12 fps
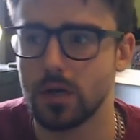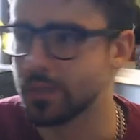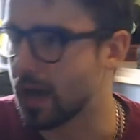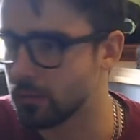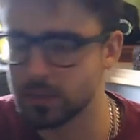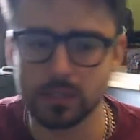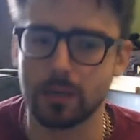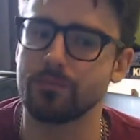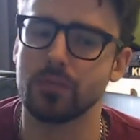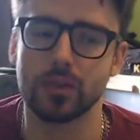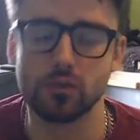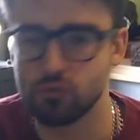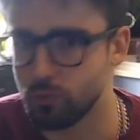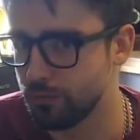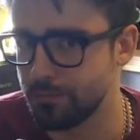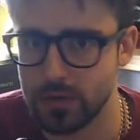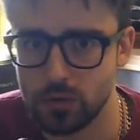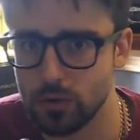That was something that drove
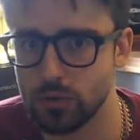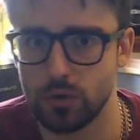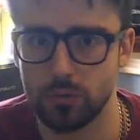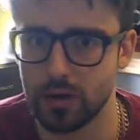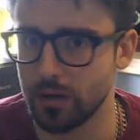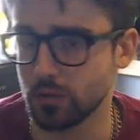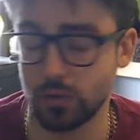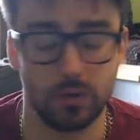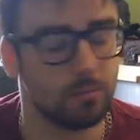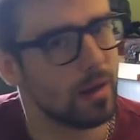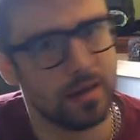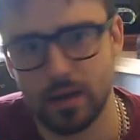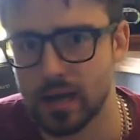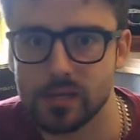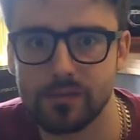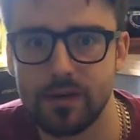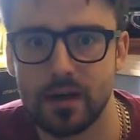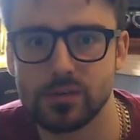me cuckoo when I was doing my 9
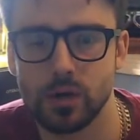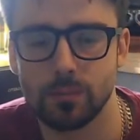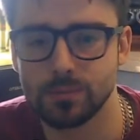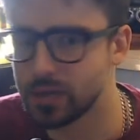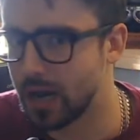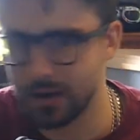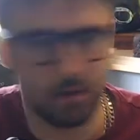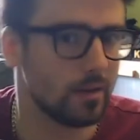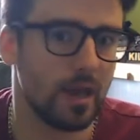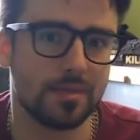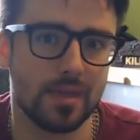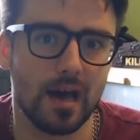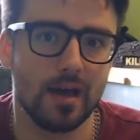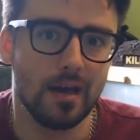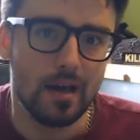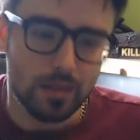to 5 jobs. I didn't like that.